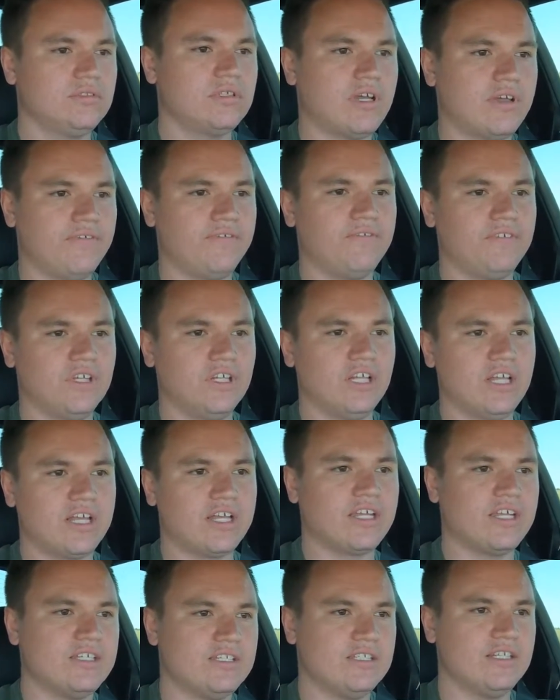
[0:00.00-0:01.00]
I feel like
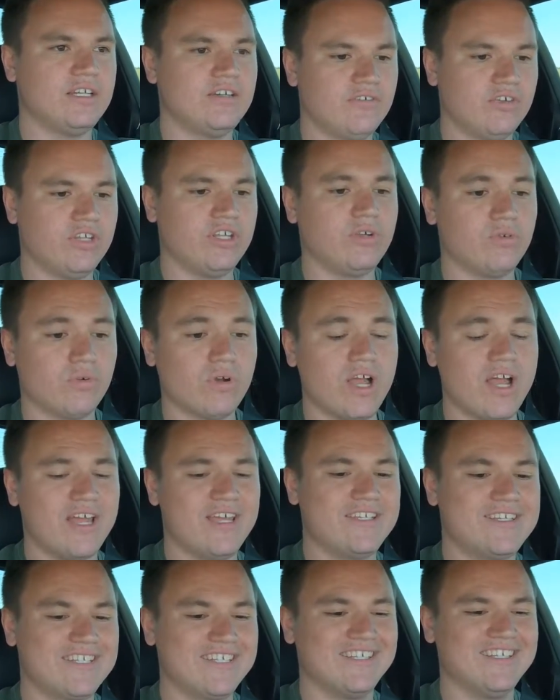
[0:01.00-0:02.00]
I did everything
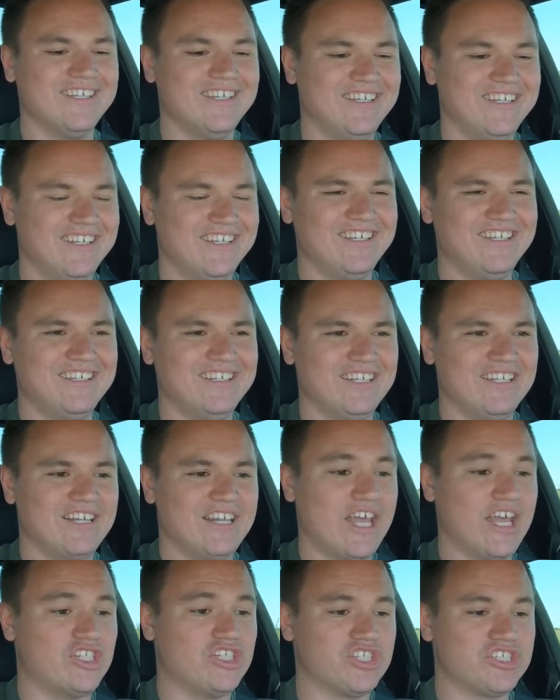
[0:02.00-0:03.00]
right.
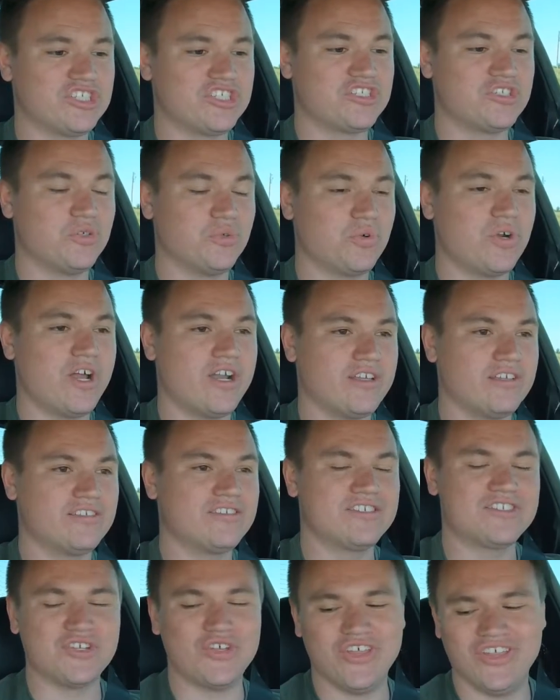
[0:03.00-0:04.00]
The engine's still
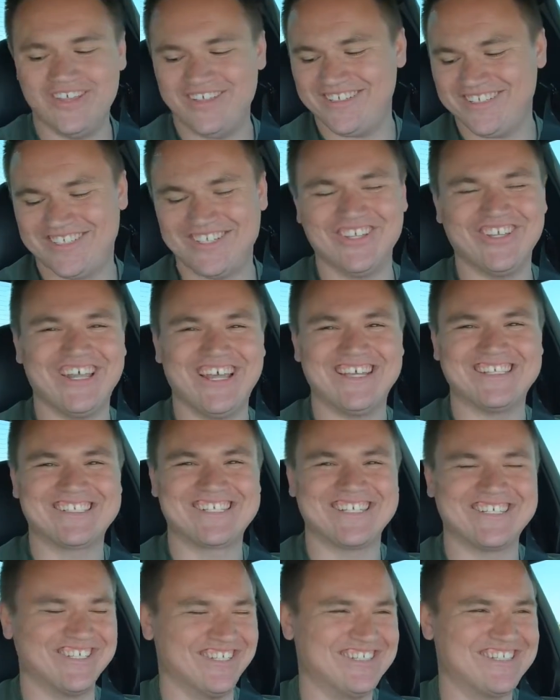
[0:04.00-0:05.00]
running, so that's
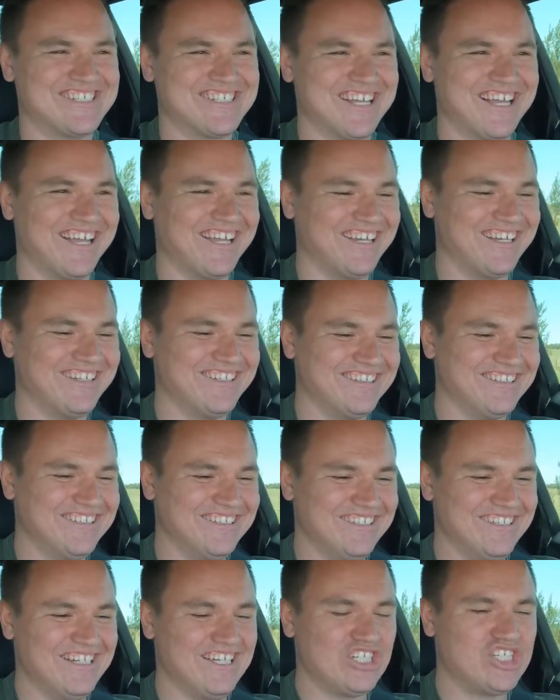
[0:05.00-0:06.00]
a good sign.
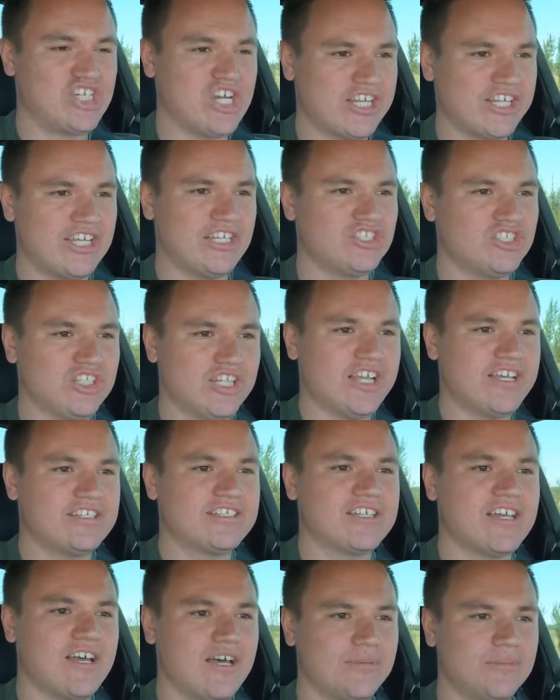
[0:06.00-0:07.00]
Check engine
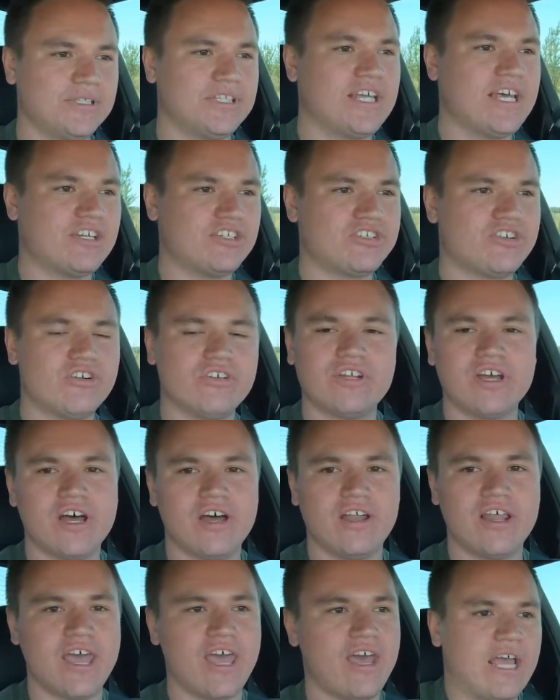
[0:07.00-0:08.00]
lights on, but that turned
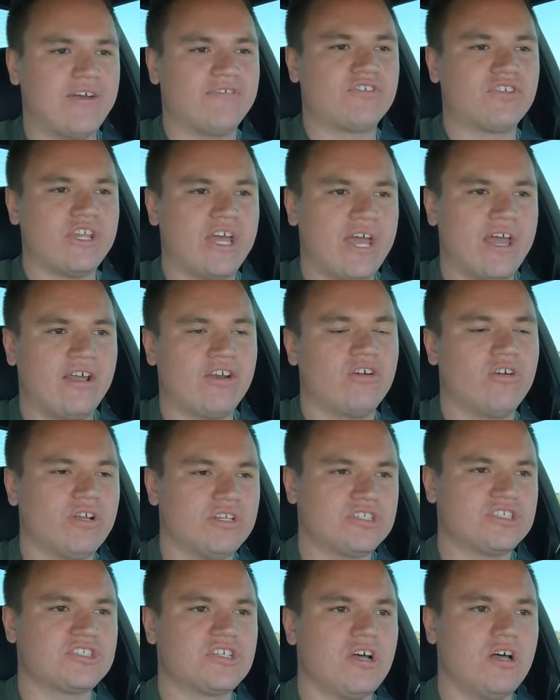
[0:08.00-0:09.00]
on after the header
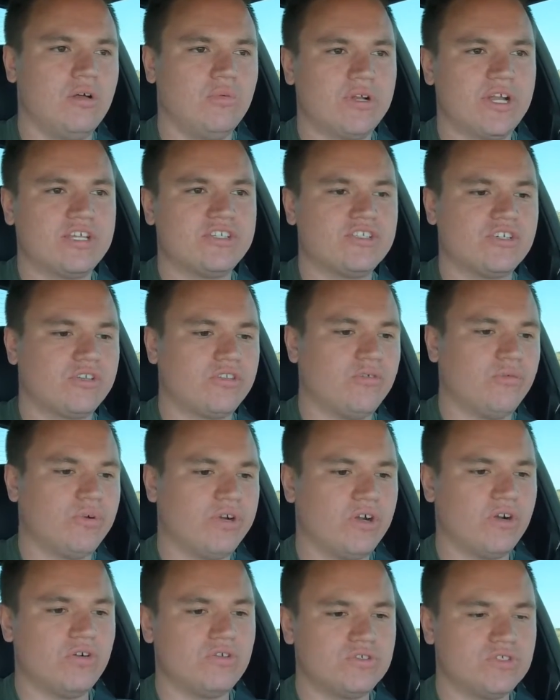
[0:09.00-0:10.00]
install when I took the
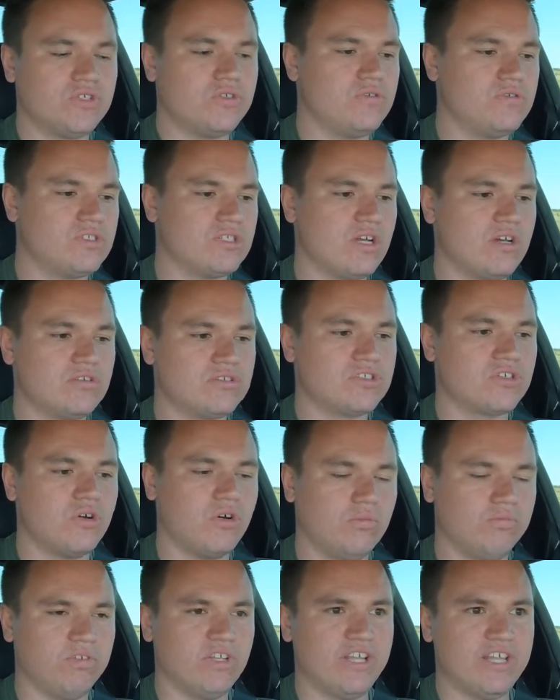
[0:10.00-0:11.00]
rear O2s out, so
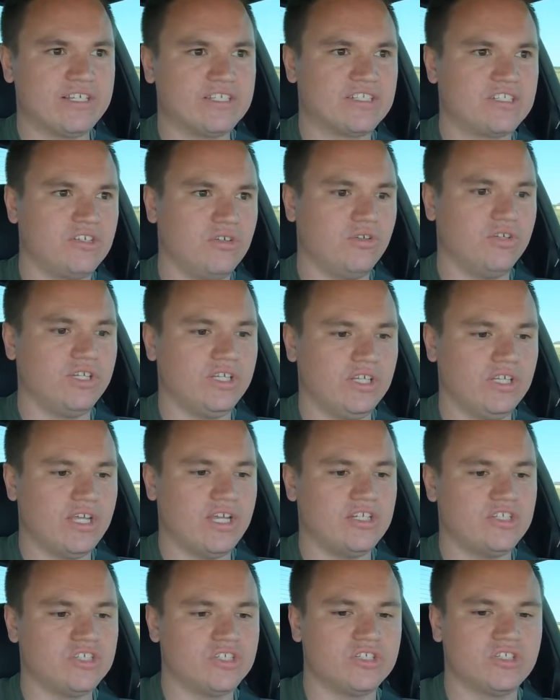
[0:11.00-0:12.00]
hopefully that's the only
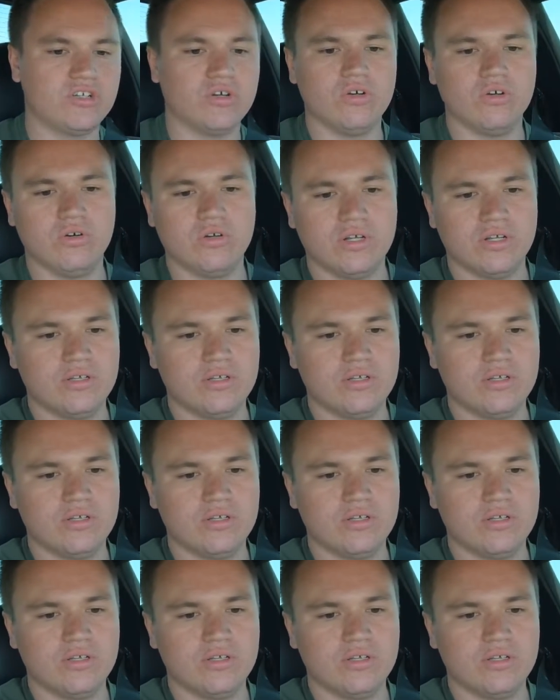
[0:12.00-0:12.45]
engine code.